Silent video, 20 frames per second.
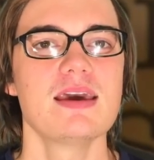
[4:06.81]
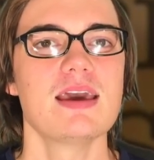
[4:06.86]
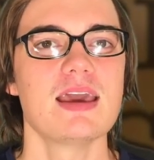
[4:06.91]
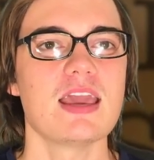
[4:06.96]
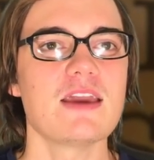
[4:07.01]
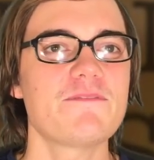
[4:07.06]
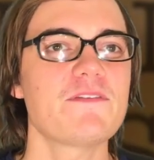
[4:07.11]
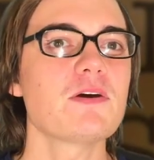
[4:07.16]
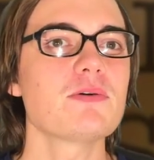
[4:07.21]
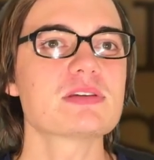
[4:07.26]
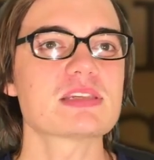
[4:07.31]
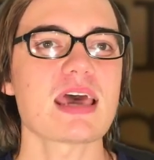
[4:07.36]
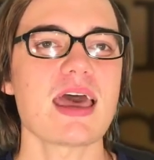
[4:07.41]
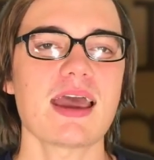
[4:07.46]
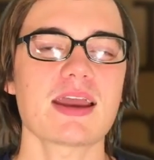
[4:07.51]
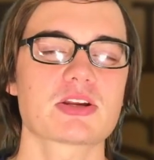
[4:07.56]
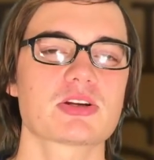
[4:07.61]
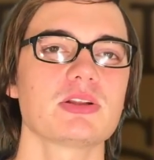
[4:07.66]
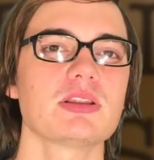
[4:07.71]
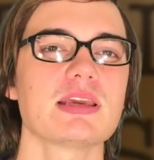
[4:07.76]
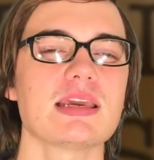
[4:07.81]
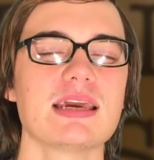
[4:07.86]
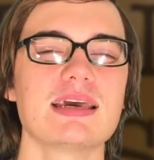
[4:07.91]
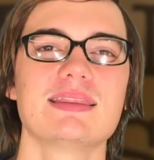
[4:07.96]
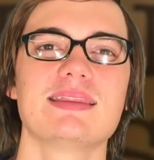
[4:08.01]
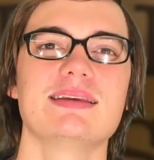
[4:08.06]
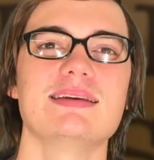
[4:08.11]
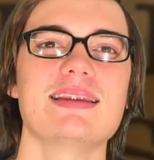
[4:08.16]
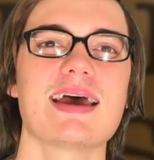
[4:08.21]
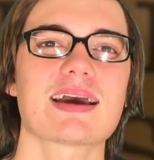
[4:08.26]
If he was actually in
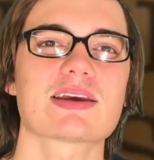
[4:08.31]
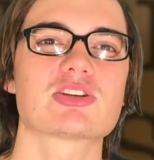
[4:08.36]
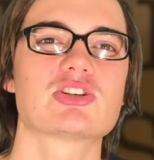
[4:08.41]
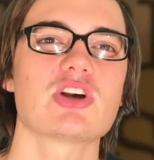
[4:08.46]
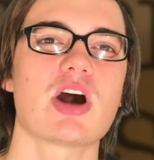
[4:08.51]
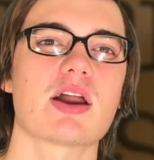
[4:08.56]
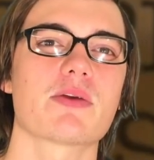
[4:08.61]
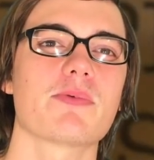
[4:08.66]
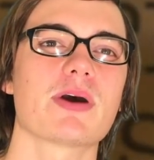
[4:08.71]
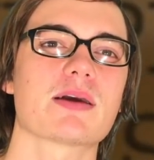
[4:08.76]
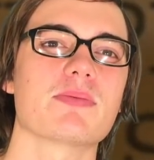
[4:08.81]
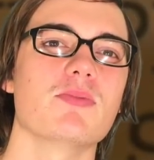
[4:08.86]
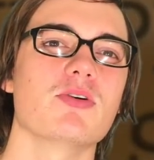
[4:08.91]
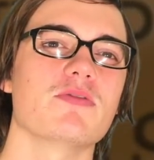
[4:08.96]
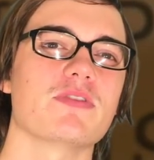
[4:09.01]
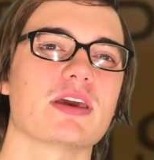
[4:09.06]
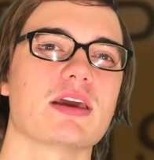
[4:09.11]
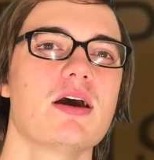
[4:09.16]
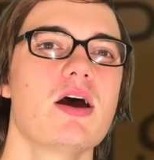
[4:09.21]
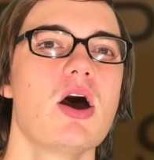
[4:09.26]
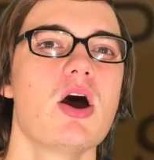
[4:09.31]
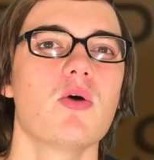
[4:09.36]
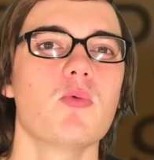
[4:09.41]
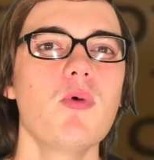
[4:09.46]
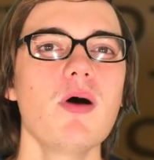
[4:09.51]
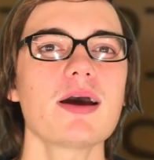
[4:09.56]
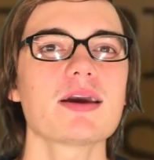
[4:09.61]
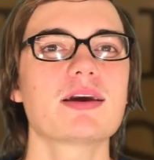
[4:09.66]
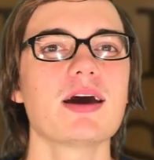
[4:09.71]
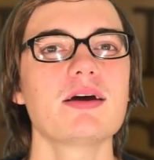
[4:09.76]
the next John Wick movie,
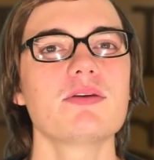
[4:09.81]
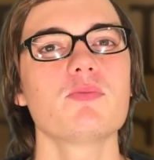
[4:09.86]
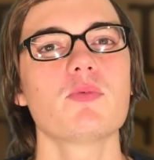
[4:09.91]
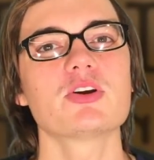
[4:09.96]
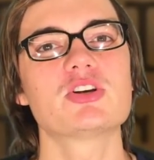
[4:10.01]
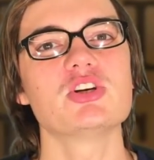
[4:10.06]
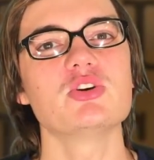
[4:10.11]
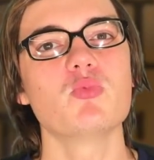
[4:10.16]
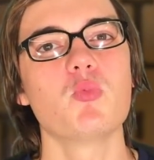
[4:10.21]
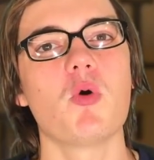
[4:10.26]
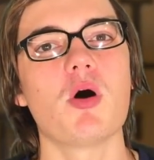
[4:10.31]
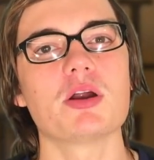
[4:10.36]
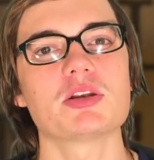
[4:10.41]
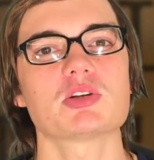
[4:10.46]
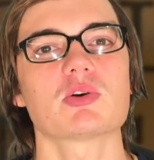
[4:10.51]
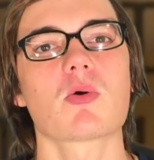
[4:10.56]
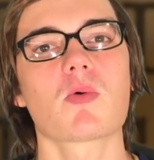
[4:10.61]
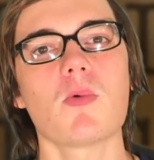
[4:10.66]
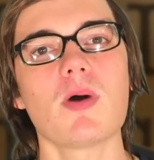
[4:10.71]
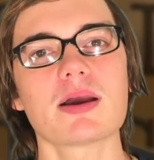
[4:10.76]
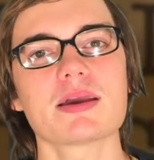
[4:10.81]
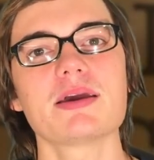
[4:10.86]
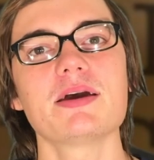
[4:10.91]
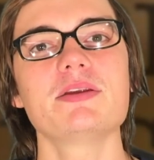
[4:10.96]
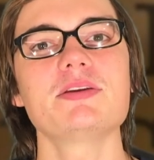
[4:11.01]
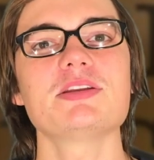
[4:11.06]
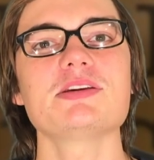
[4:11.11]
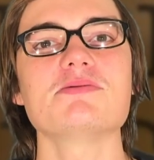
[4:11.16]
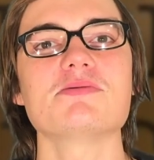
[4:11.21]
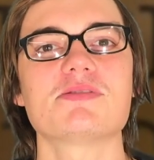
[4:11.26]
what gun would you want or what
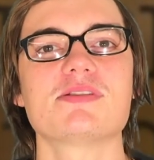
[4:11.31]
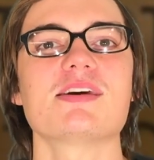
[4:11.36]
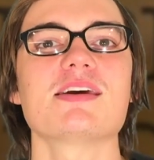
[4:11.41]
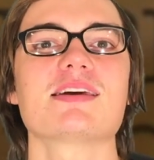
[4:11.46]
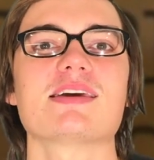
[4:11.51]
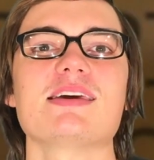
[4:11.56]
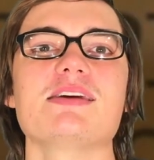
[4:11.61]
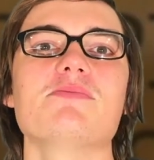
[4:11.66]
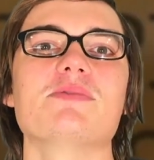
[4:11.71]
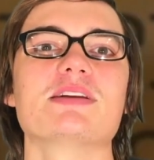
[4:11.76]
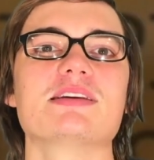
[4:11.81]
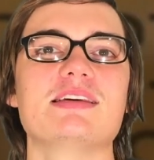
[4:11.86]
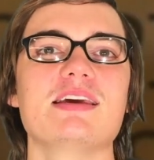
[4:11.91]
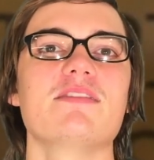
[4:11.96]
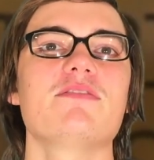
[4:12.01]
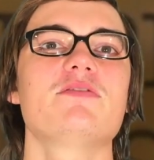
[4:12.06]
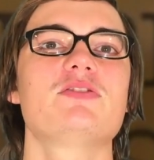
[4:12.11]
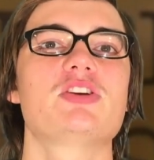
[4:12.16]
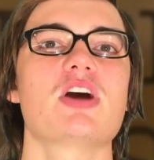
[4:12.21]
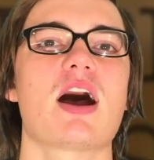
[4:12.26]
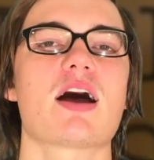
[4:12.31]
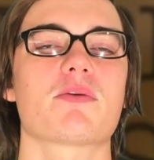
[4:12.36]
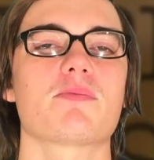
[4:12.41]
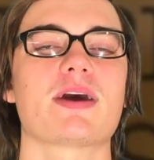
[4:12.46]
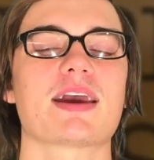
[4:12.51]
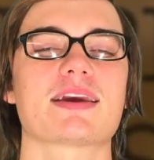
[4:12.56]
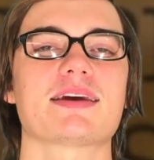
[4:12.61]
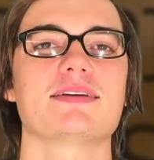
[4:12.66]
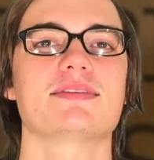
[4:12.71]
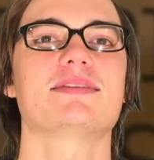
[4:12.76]
gun do you think he would give John
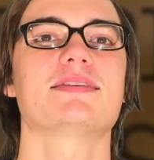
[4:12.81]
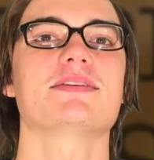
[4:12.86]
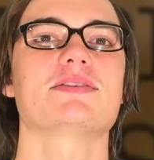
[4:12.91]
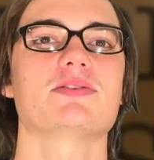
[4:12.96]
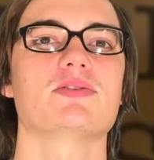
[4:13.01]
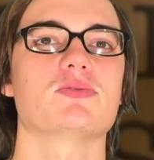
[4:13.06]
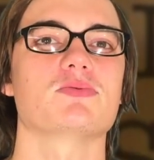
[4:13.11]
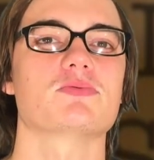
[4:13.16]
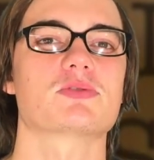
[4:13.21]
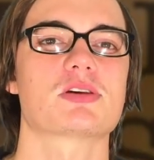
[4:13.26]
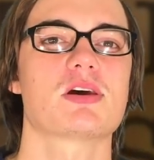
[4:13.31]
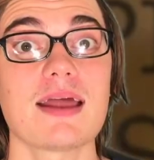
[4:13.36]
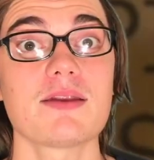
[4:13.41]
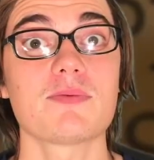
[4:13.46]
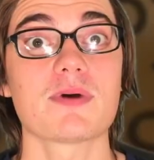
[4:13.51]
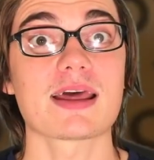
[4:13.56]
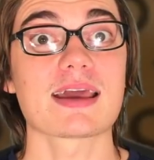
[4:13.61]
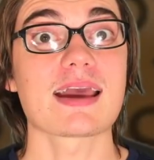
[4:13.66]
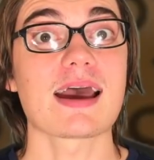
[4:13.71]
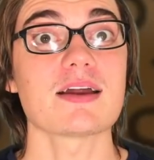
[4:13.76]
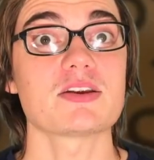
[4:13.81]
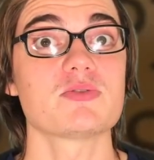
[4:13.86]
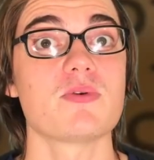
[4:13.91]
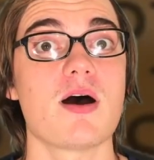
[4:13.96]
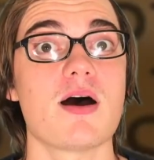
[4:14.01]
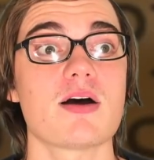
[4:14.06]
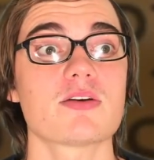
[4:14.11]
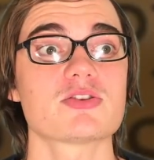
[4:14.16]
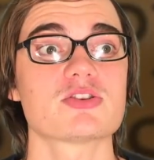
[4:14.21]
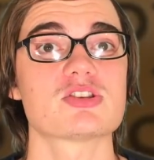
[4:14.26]
Wick to use? When I got to
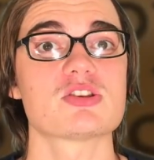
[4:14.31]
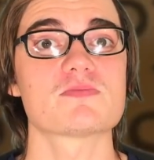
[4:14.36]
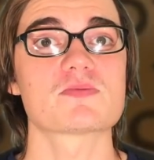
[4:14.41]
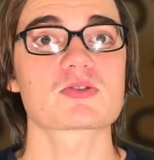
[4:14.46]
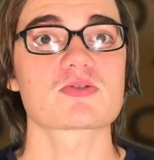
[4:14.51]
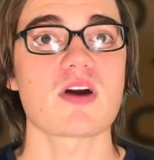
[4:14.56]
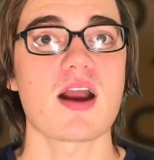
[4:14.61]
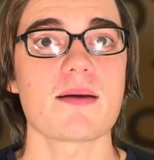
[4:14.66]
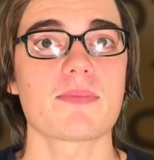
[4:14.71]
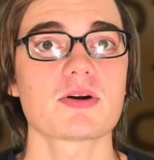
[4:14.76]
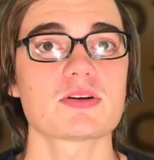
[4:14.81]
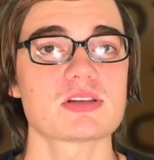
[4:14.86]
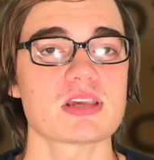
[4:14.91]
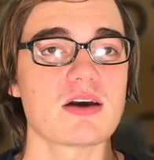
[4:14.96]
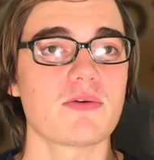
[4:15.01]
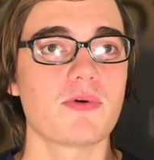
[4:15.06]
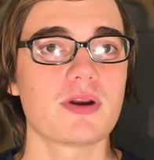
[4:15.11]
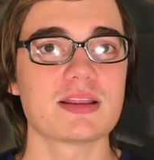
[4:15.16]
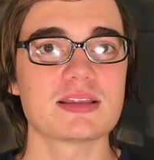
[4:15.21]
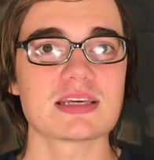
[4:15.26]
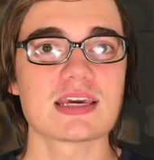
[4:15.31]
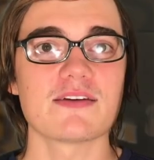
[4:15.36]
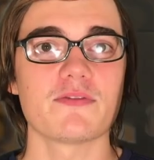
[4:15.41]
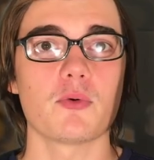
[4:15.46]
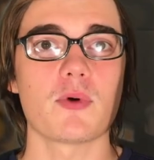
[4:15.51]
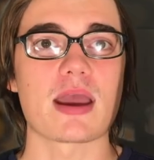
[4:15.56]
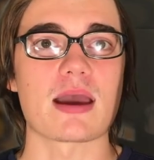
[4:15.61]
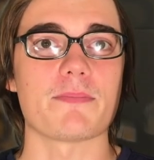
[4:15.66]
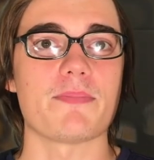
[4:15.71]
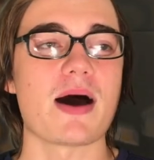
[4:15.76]
100 subscribers, I wanted to give
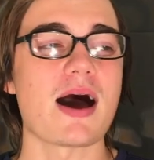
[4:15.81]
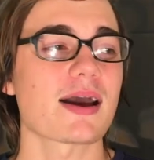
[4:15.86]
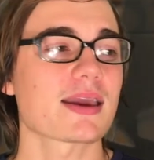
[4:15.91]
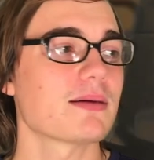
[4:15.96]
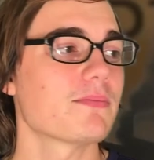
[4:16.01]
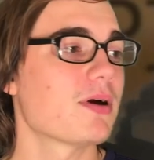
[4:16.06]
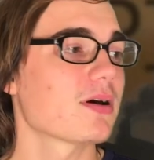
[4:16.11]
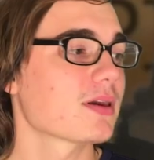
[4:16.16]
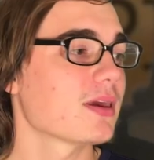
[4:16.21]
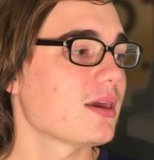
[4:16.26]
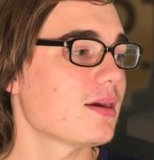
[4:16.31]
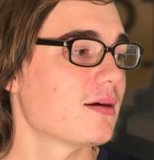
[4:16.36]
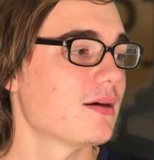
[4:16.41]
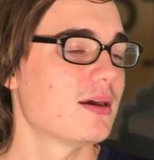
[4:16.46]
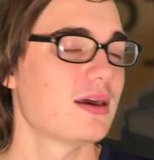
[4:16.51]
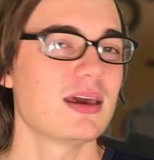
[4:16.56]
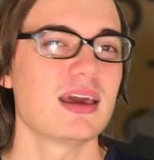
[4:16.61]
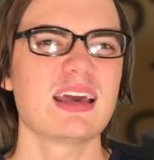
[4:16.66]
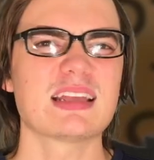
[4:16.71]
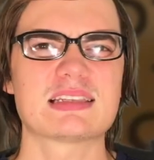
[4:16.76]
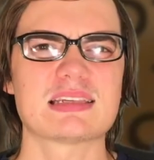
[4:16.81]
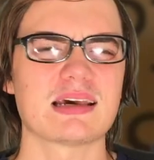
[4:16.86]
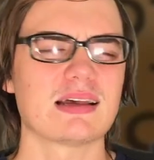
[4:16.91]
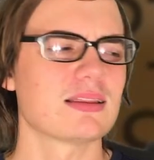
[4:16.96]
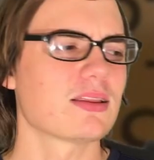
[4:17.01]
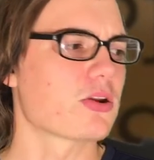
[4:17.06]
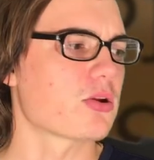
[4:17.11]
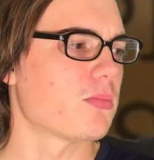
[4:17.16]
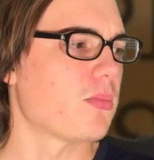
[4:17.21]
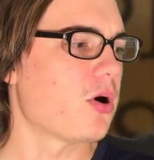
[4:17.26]
away a Pocket Monkey. It's a
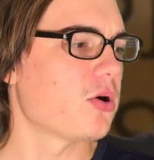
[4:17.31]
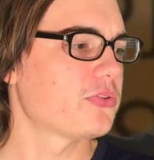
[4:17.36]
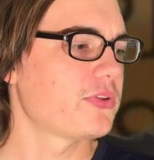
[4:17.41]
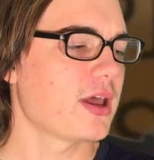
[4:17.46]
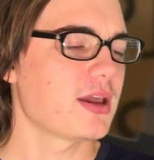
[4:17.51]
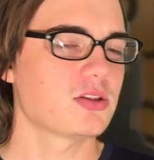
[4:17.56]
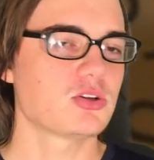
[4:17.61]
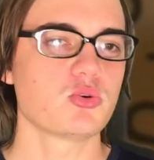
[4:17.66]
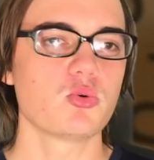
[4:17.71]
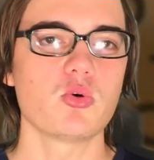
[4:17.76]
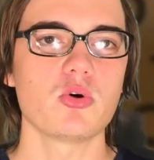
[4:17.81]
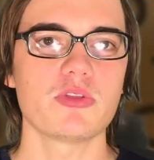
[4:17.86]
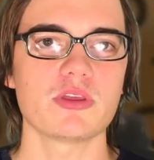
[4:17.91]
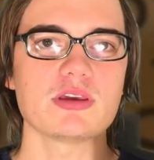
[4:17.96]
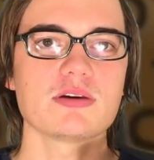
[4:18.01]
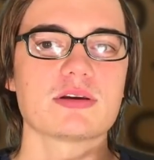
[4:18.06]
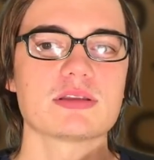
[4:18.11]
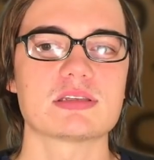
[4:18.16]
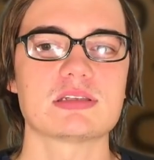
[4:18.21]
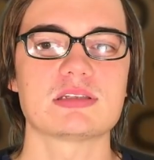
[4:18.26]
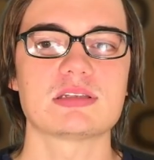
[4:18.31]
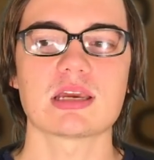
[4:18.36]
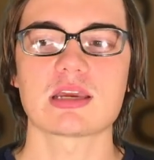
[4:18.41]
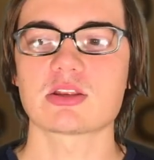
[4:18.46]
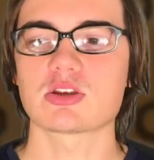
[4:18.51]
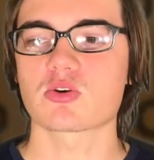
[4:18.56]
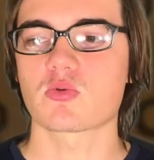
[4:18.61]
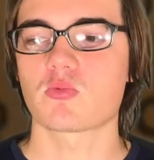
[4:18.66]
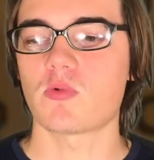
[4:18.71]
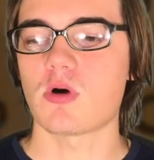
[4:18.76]
little multi-tool that you can stick
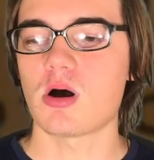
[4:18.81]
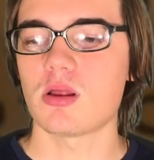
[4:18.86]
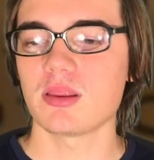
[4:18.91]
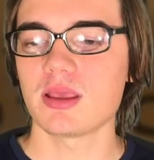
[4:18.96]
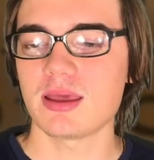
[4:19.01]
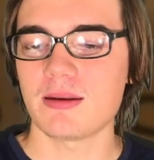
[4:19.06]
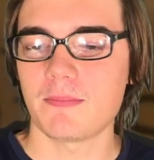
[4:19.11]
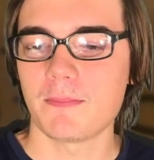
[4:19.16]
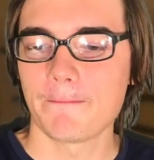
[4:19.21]
in your wallet.